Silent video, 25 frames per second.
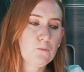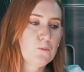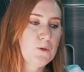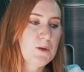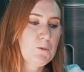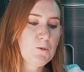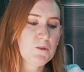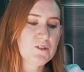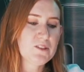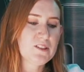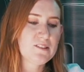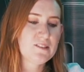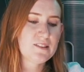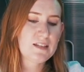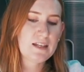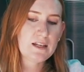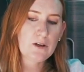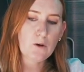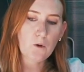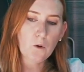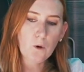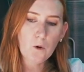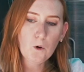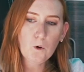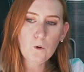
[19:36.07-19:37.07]
We want to see
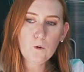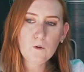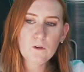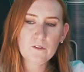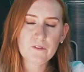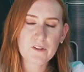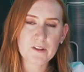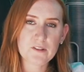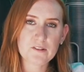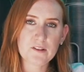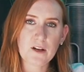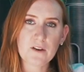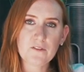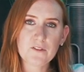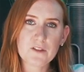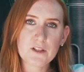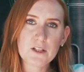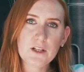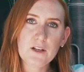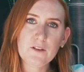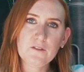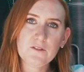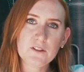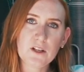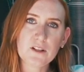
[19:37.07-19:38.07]
all of the stuff that
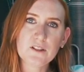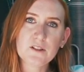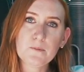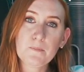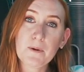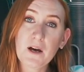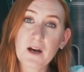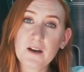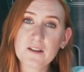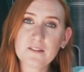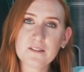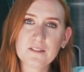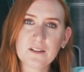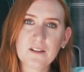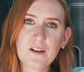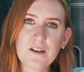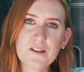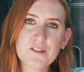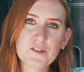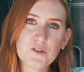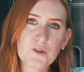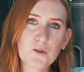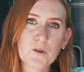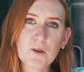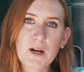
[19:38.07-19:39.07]
you've done to
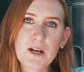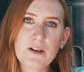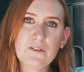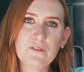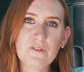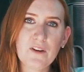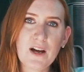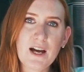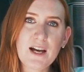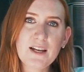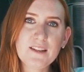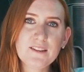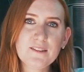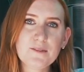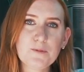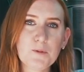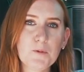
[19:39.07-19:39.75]
personalise your own vans.